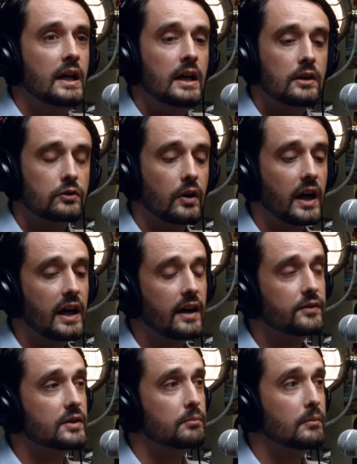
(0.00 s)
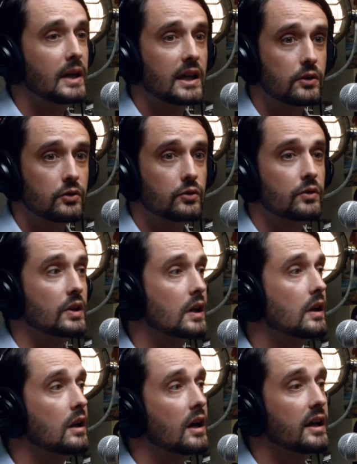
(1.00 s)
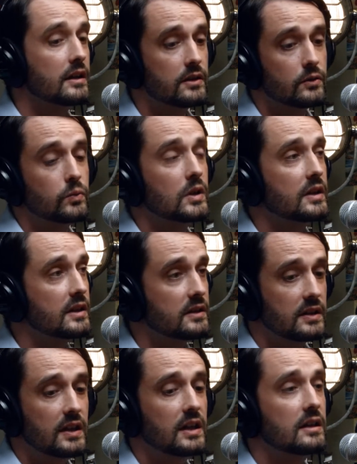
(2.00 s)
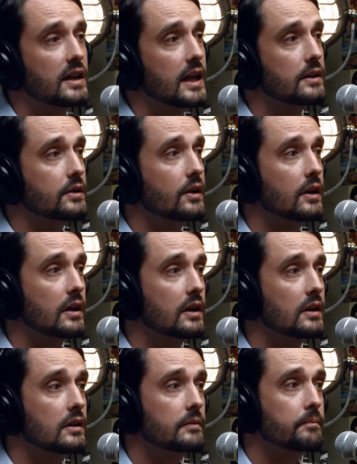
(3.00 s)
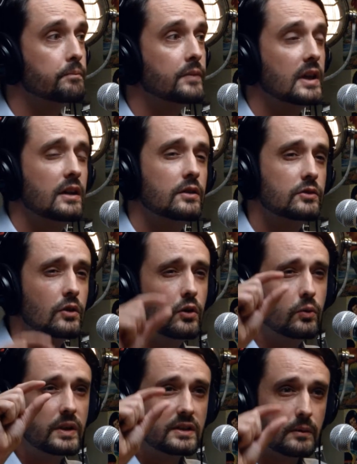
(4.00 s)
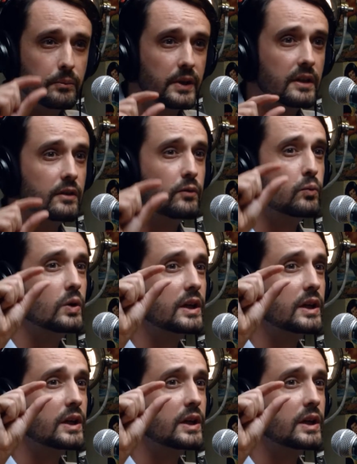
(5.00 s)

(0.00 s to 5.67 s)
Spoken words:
So I have to make sure the client is willing to hit that target. And there's always a bit of wiggle.